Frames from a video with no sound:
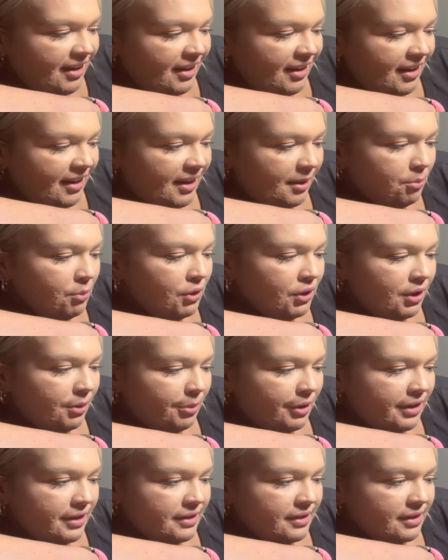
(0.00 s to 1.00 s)

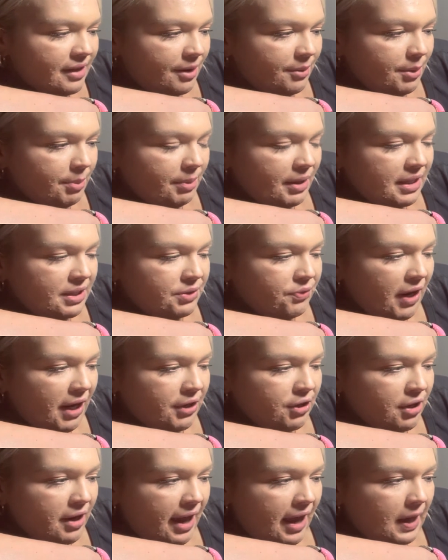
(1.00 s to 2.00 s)
Hemophilia does not replace
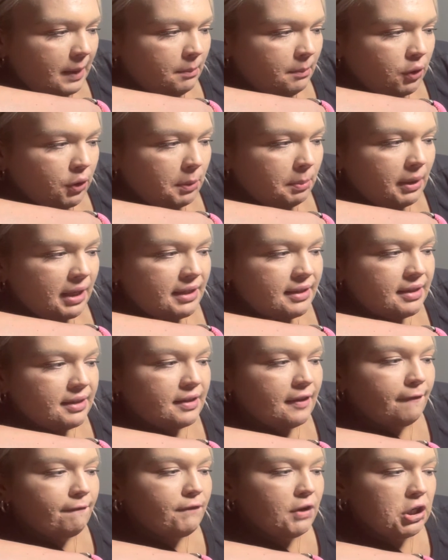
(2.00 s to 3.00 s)
factor VIII, but replaces
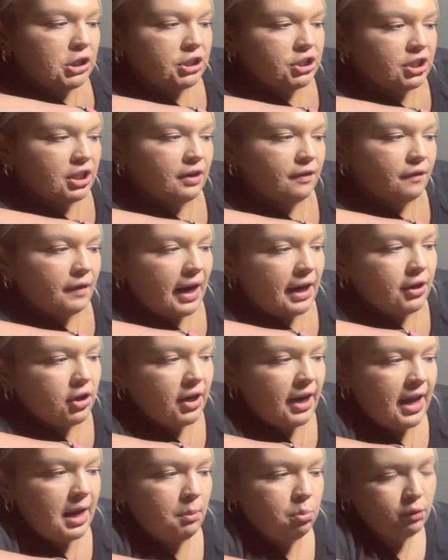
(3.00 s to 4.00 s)
the function factor
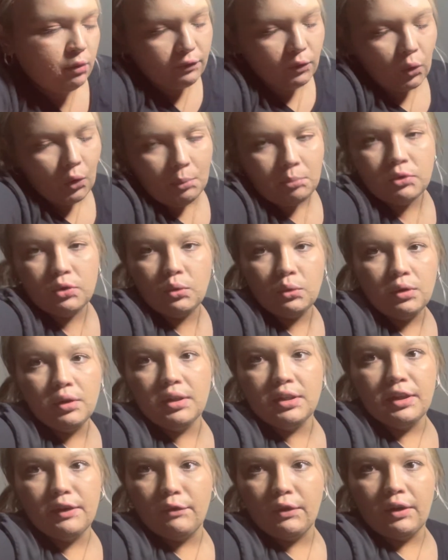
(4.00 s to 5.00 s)
VIII performs, or a
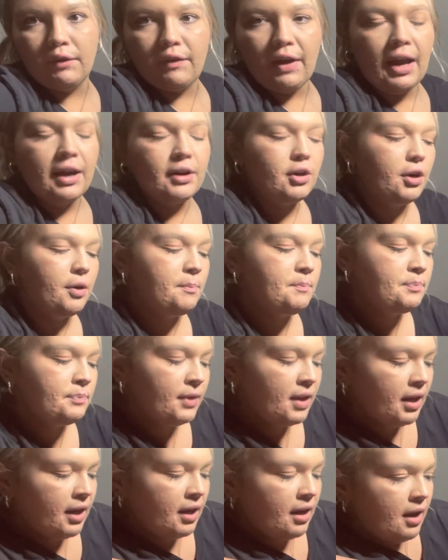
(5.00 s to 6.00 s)
different factor.
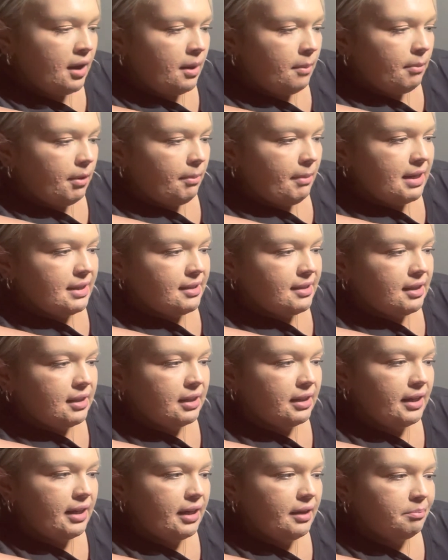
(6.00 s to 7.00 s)
But
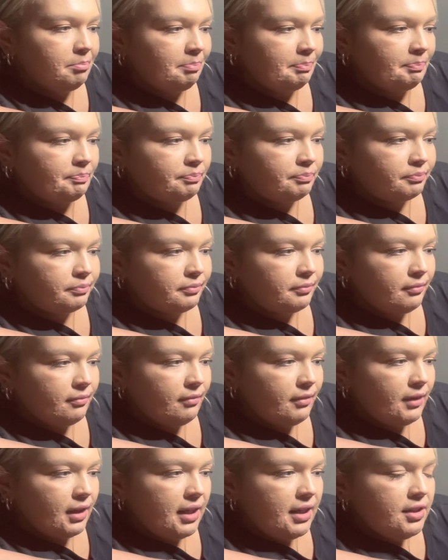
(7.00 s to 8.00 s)
basically,
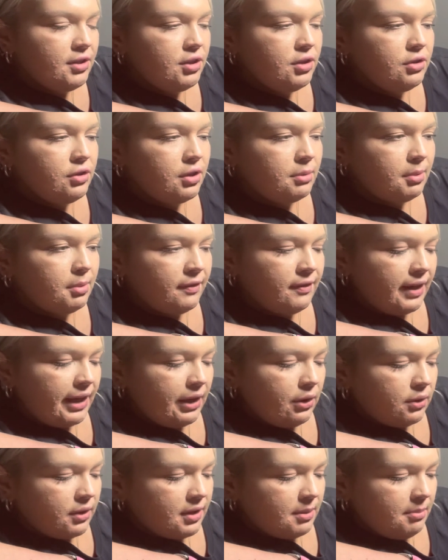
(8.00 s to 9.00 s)
it's used to prevent
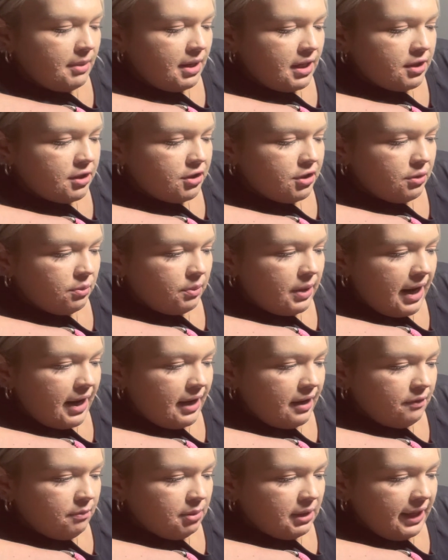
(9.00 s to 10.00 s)
or diminish the rate
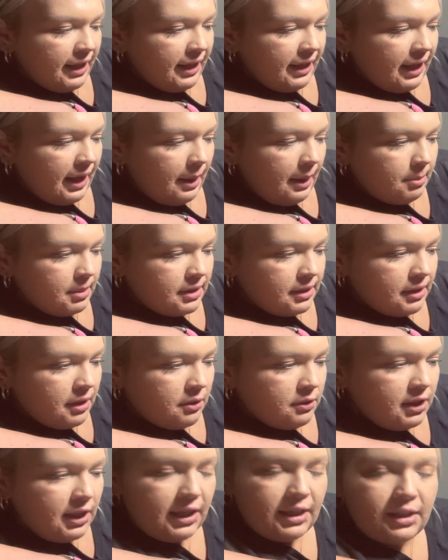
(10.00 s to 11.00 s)
of bleeding
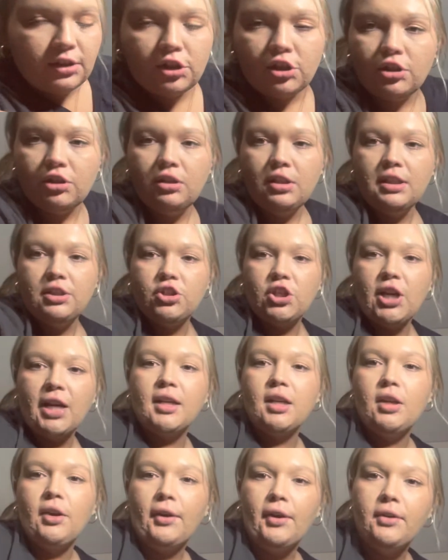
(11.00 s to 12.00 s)
episodes, and it's
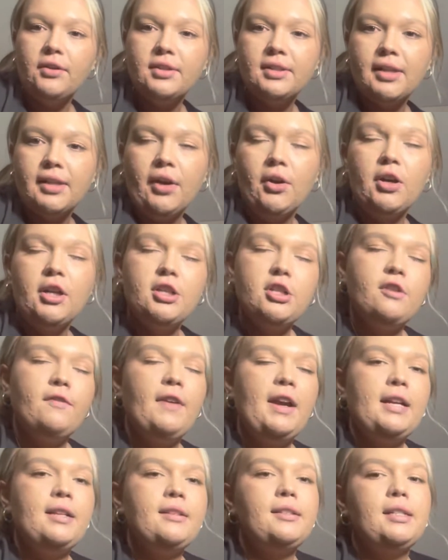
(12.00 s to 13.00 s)
injected under the skin or
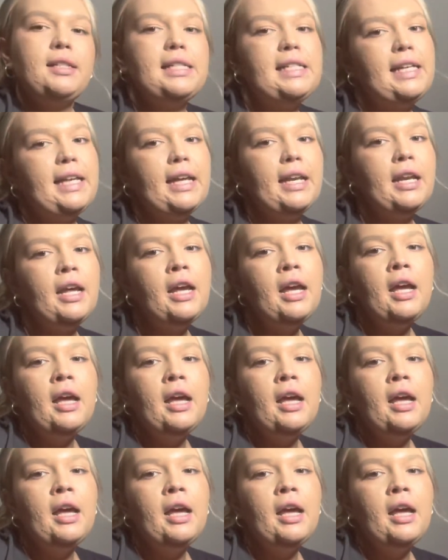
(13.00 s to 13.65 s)
intravenously again.